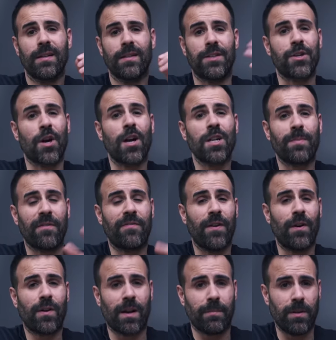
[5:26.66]
To charge my
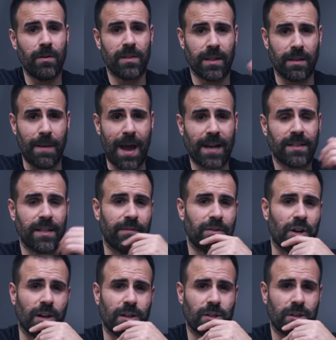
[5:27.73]
phone, I'm using the MagSafe
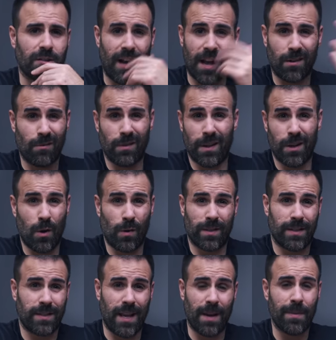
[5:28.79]
charger. I don't really know what to
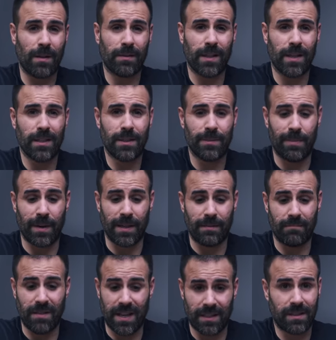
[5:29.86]
say about this, but
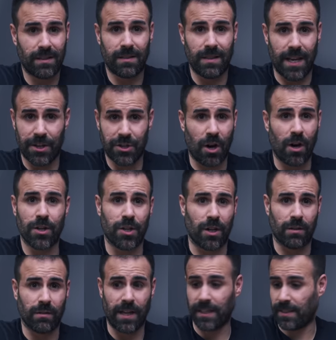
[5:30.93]
it's a
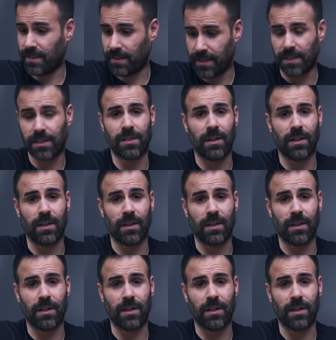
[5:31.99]
charger. It sits